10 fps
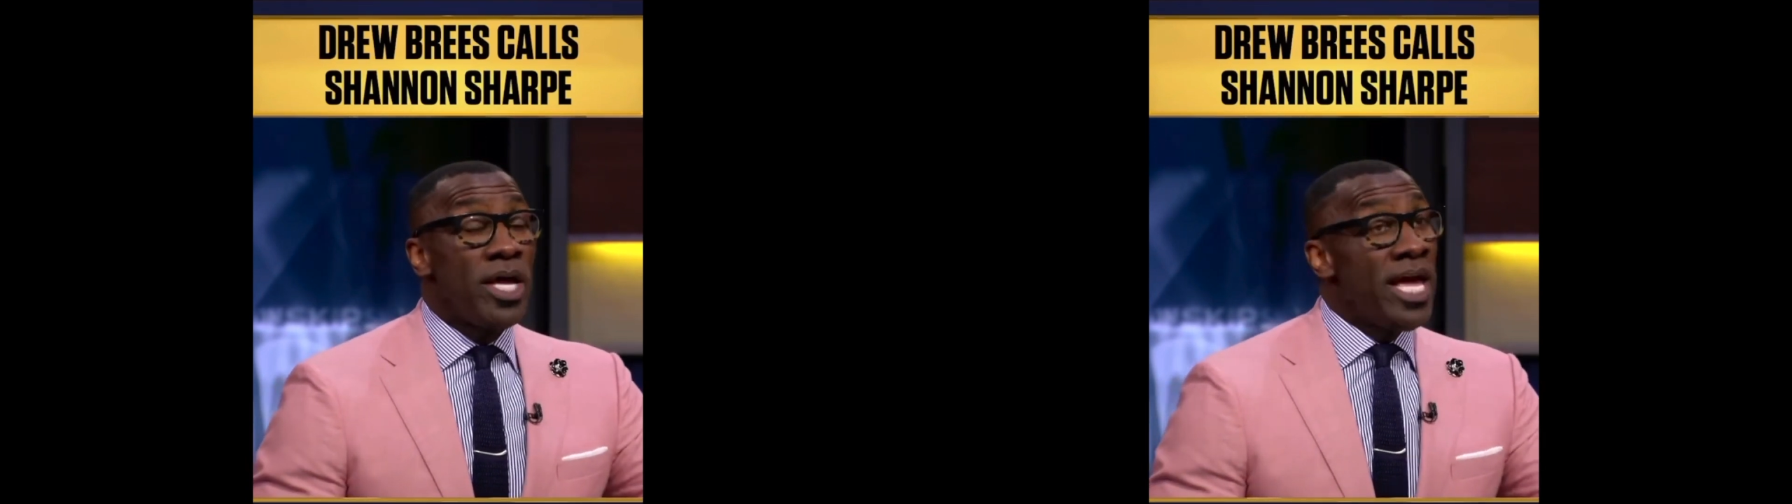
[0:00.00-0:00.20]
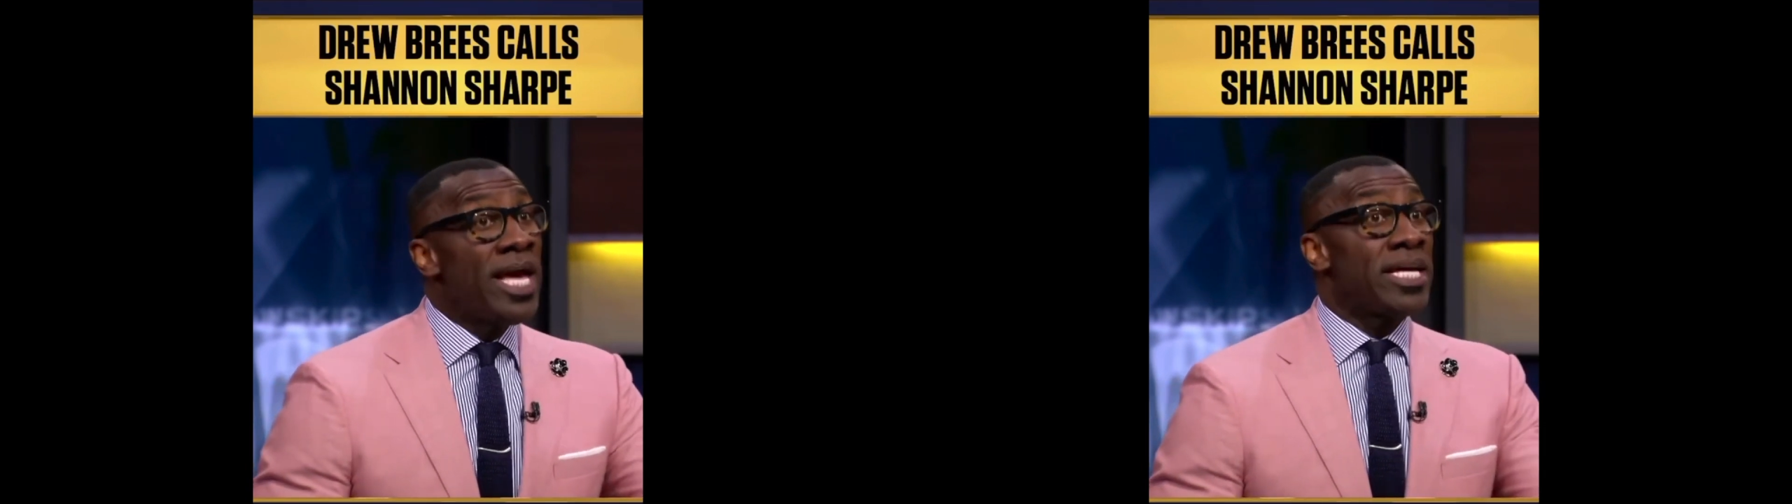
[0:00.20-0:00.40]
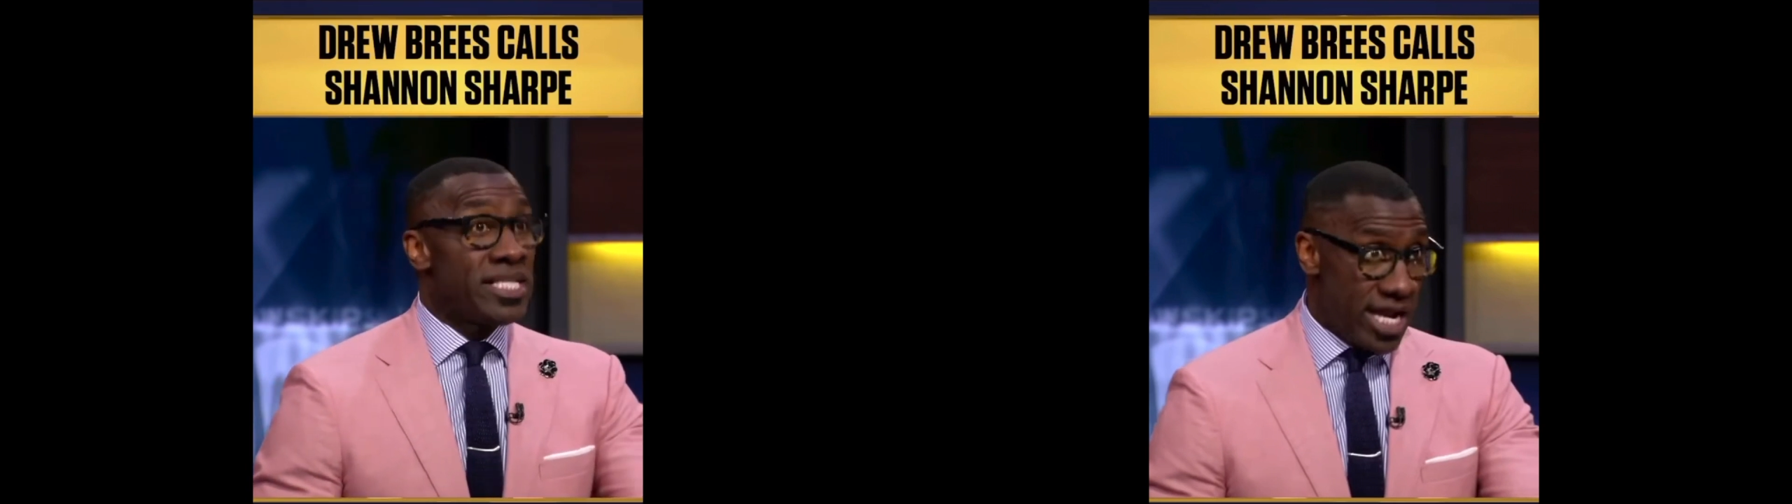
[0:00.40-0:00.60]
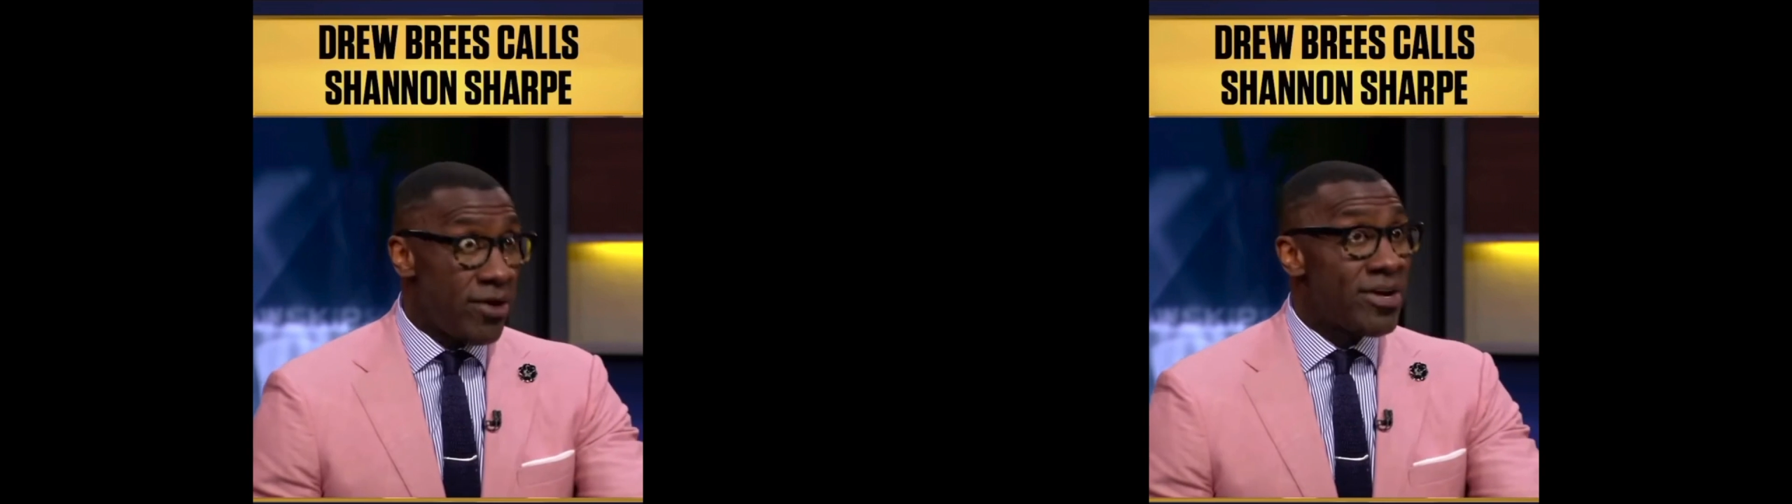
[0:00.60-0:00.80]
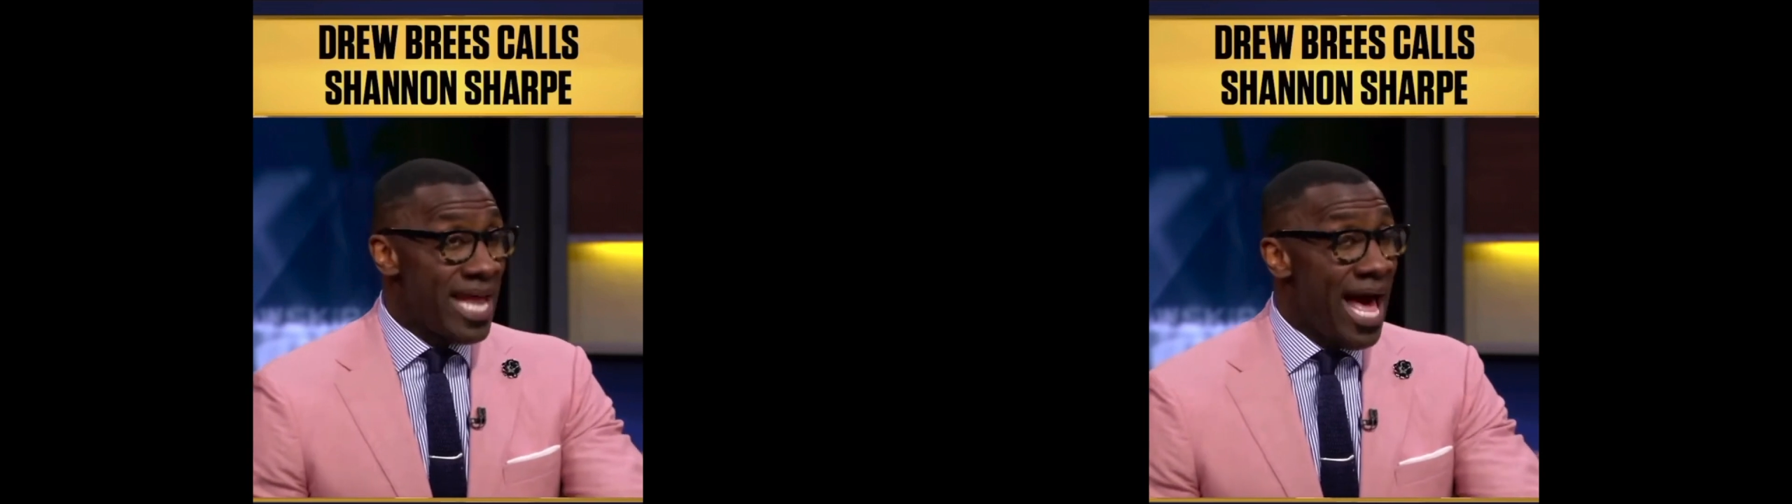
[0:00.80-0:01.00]
It can
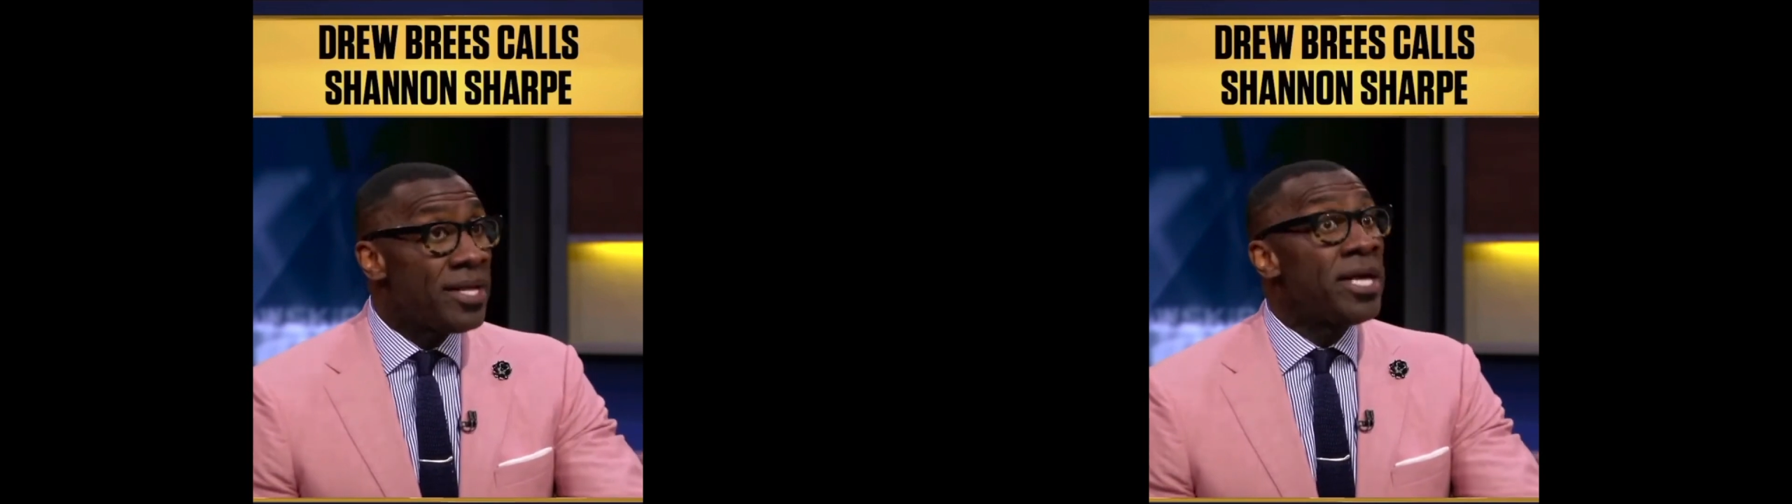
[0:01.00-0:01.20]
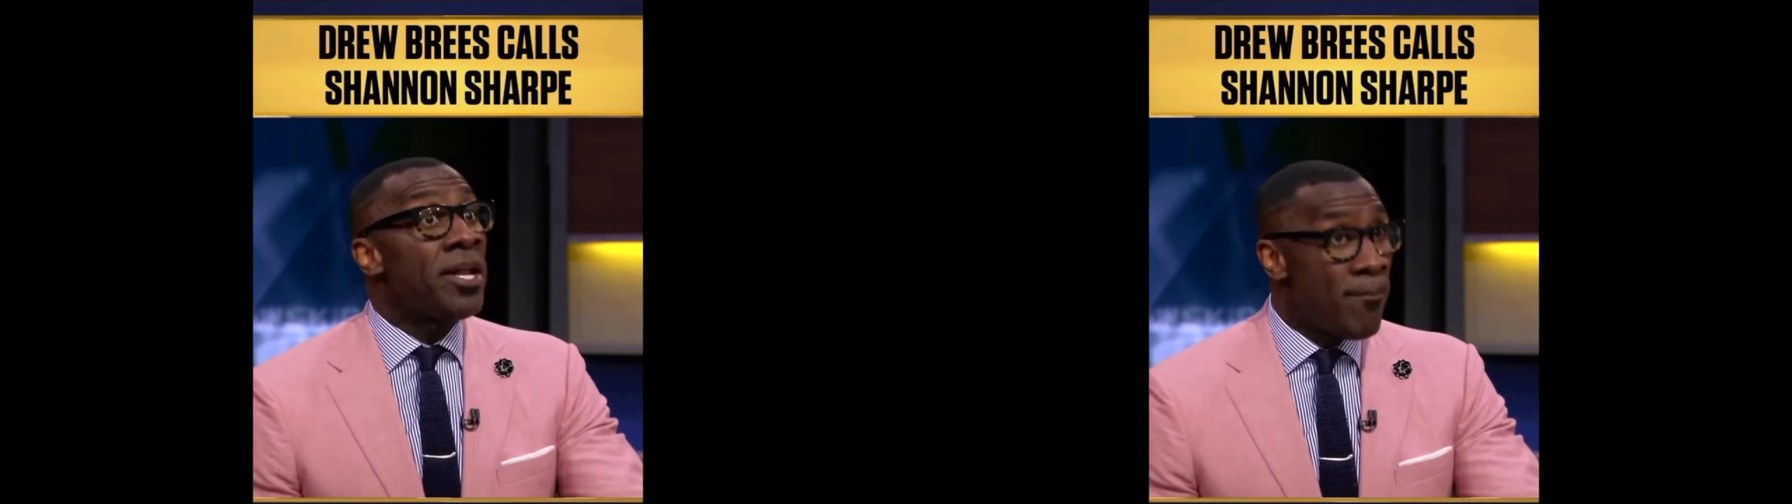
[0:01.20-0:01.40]
tear it down in